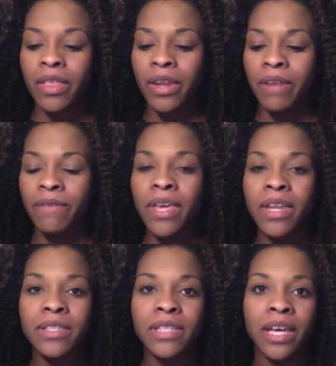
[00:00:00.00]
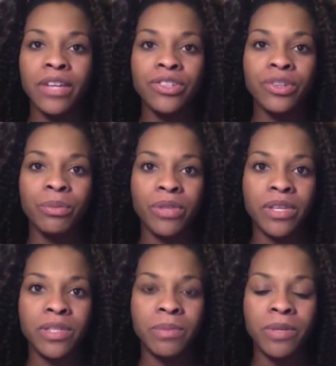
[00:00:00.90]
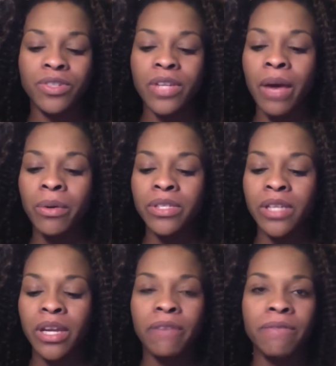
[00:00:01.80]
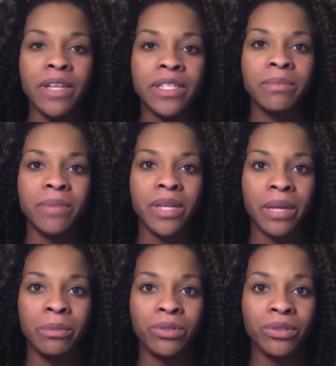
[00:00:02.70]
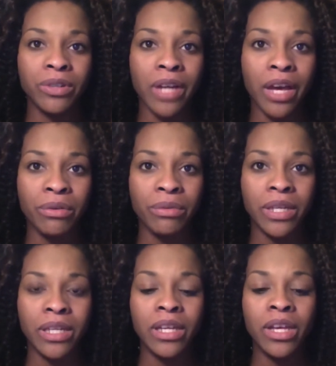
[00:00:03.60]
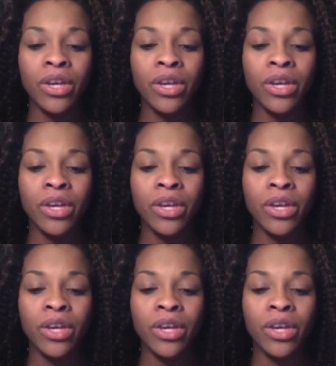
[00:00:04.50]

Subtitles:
And if he doesn't catch up with his speech now, it's going to affect being able to learn how to read,